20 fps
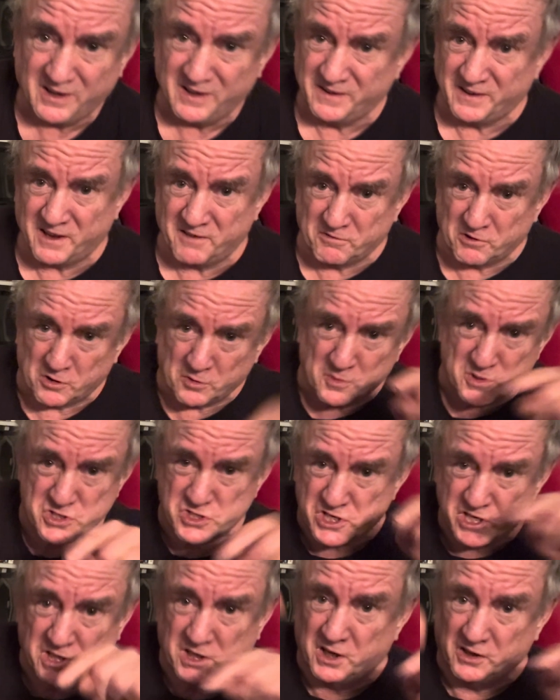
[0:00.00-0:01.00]
They have little
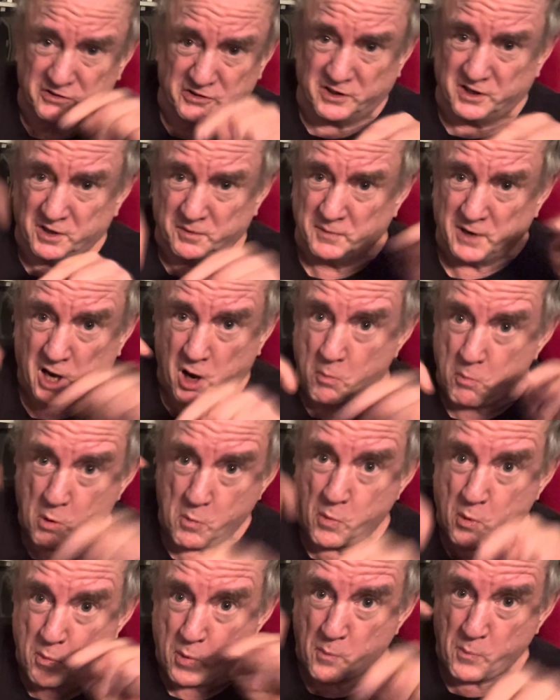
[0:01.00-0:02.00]
machine guns on them now. Boom,
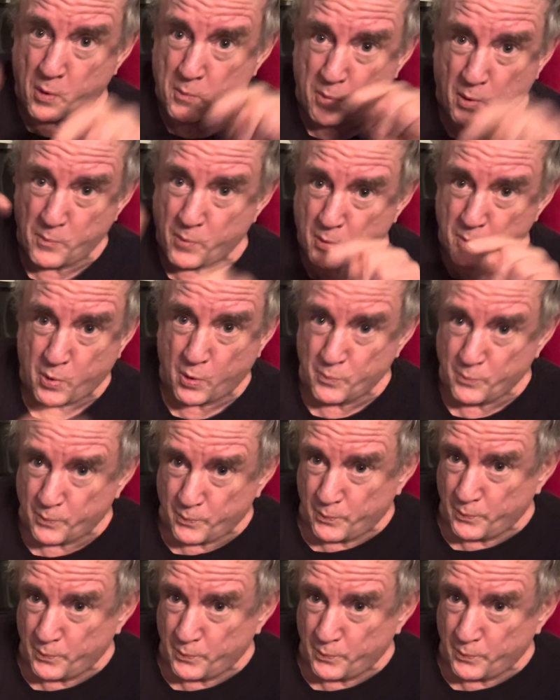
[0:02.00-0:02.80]
boom, boom, boom, boom, boom, boom.